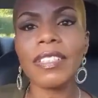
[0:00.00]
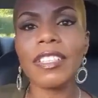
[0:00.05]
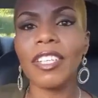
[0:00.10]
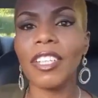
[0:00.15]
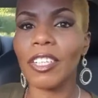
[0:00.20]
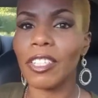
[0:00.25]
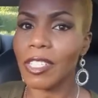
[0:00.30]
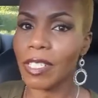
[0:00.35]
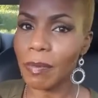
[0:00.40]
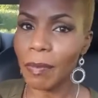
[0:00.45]

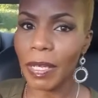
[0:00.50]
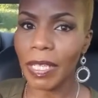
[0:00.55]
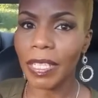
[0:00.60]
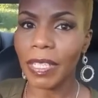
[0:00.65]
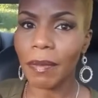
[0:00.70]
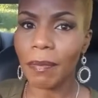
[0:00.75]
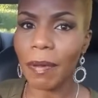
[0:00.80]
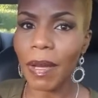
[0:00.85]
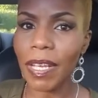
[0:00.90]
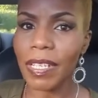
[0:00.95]
your earnest money
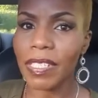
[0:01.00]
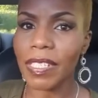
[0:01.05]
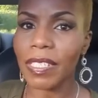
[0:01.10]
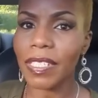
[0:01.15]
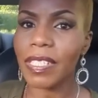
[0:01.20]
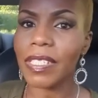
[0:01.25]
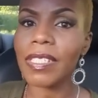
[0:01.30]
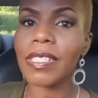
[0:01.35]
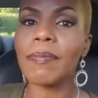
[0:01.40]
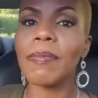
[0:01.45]
deposit
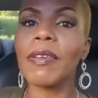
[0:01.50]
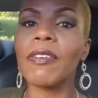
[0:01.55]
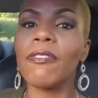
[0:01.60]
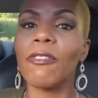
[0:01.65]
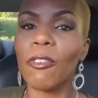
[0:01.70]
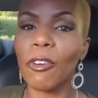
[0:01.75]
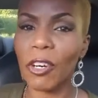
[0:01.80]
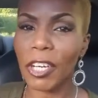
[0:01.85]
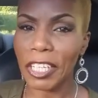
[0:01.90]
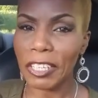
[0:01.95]
needs to be
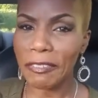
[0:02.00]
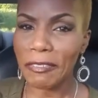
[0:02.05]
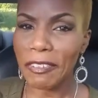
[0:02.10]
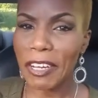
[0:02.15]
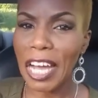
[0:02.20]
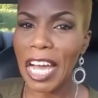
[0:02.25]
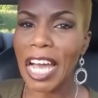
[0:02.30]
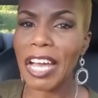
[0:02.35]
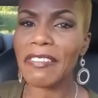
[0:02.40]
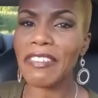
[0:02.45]

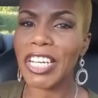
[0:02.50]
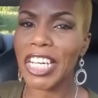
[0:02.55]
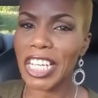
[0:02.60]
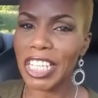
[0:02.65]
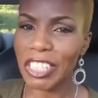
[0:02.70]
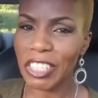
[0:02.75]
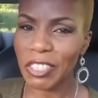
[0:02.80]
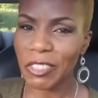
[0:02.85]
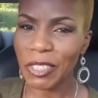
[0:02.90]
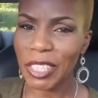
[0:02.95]

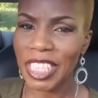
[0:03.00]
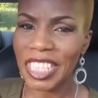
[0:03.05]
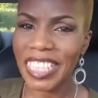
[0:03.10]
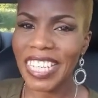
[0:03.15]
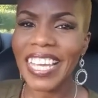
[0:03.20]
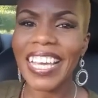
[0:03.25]
$4,500.